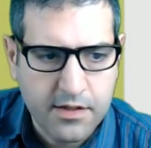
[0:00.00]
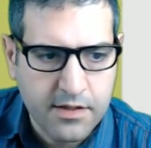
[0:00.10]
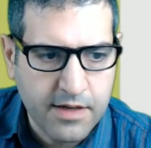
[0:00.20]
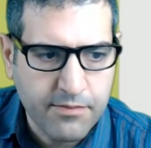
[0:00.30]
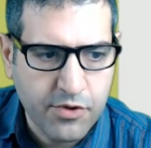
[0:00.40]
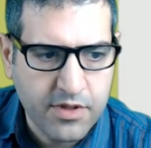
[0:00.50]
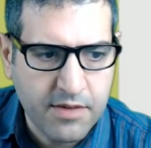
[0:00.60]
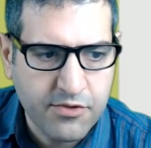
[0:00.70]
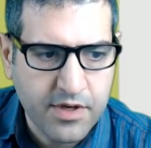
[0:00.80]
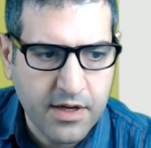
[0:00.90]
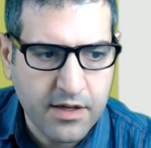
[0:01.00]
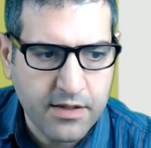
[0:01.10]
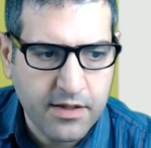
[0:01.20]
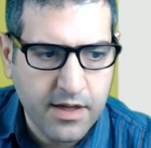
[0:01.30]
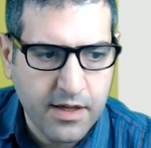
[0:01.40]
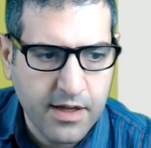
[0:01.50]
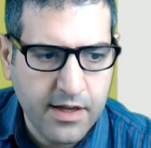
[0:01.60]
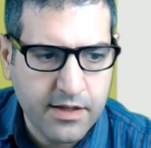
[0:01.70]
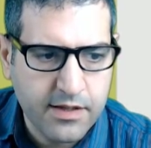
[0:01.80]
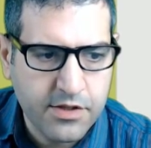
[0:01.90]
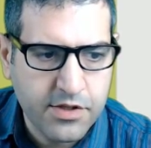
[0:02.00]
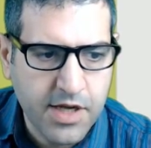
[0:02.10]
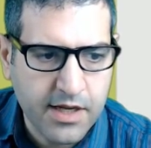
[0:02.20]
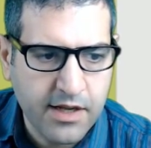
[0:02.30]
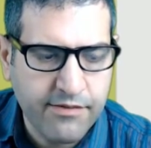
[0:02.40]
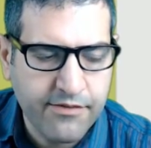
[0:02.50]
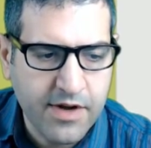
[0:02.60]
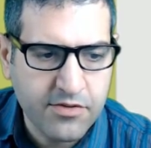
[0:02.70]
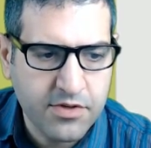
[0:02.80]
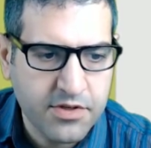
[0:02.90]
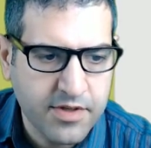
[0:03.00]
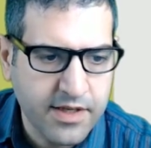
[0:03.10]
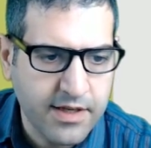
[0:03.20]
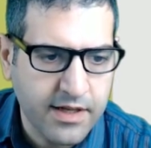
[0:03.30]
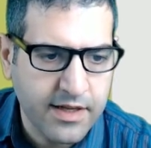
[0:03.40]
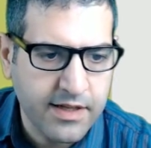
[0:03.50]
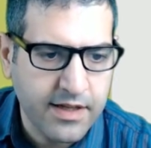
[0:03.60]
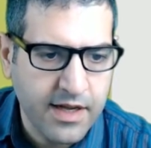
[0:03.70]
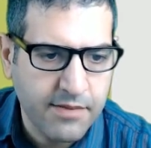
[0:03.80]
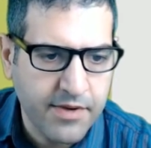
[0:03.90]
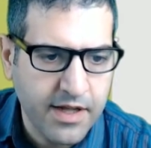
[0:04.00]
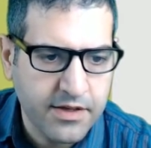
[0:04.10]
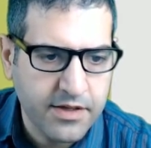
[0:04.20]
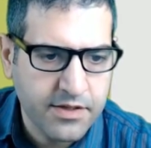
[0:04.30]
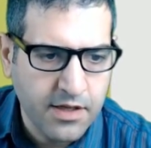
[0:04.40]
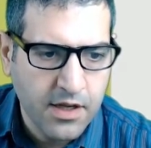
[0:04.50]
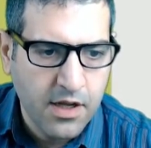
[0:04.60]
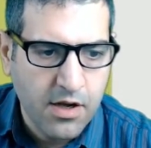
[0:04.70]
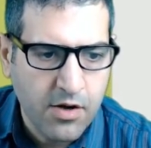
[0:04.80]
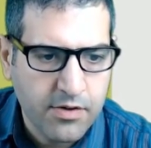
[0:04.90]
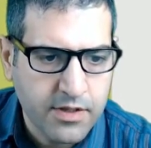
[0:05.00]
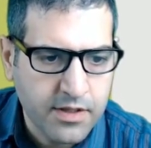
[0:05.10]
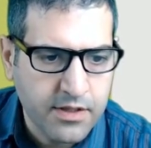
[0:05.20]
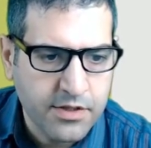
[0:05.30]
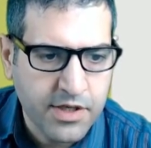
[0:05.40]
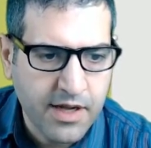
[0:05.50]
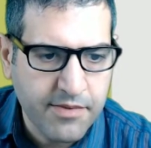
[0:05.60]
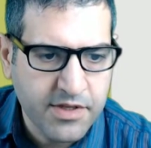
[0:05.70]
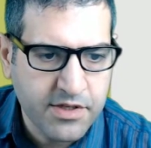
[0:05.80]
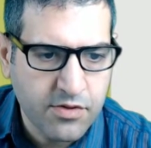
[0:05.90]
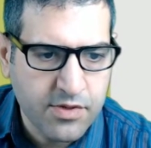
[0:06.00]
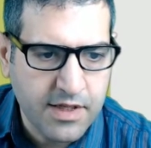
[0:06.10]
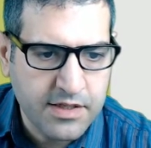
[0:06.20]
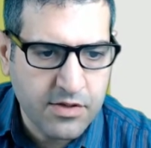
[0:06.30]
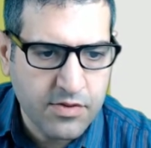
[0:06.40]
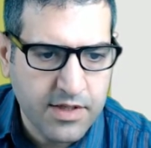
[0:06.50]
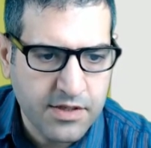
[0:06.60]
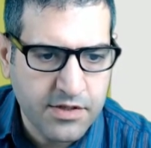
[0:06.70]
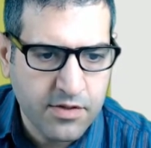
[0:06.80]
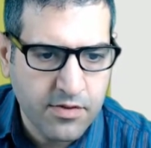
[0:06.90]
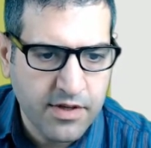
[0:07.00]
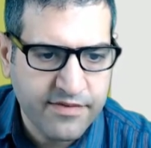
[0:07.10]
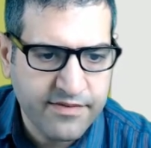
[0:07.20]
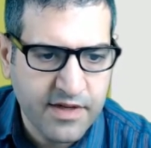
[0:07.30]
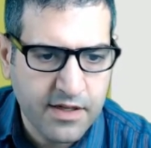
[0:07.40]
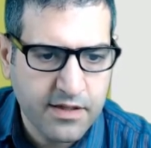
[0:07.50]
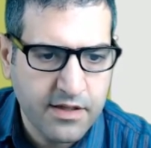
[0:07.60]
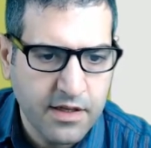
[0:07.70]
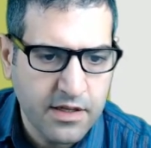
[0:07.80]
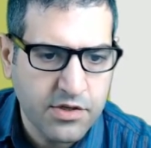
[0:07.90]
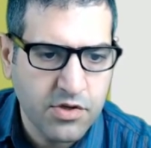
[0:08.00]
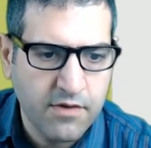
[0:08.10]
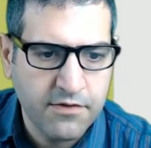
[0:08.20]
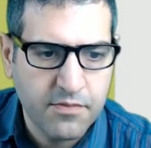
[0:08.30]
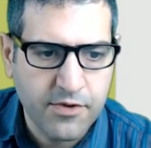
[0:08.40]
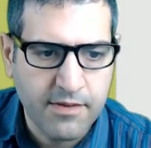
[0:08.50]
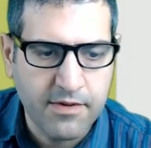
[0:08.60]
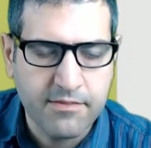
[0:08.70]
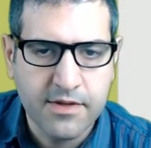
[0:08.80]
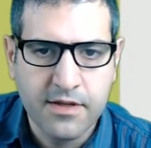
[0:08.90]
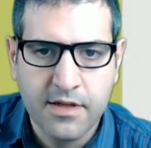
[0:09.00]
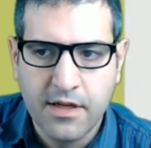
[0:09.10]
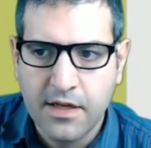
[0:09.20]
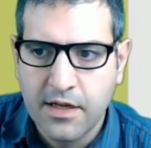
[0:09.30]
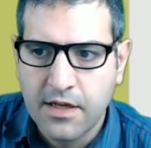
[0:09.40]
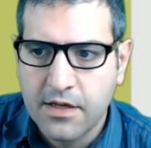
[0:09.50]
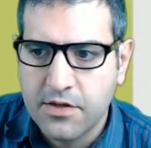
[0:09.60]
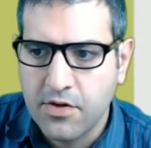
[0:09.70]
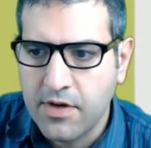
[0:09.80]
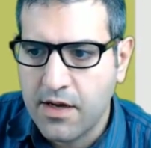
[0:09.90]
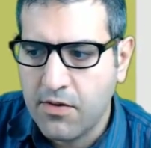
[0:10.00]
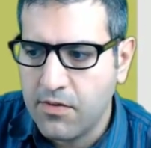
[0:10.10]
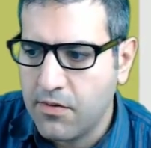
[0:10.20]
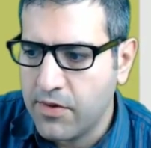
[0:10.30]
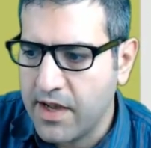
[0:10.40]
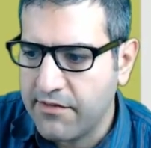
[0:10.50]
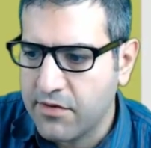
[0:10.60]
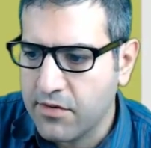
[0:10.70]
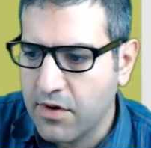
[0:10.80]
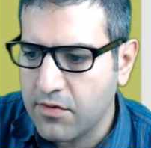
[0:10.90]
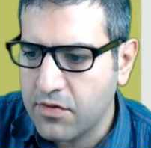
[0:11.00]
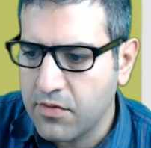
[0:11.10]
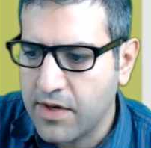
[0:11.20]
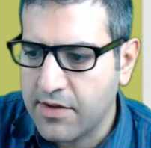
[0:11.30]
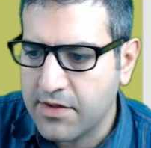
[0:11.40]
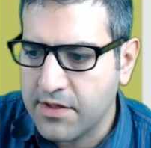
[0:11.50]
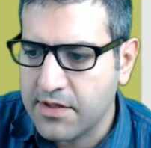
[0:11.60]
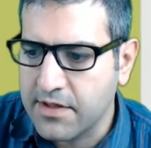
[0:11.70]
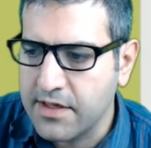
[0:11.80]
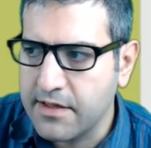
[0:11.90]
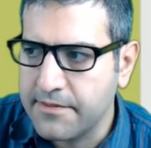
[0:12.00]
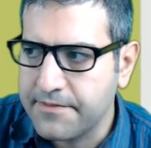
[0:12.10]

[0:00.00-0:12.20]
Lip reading: Then point number 8, check if router 3 can get an IP address on gigabit 0/0/0. If not, solve the problem. So now we have to go to router 3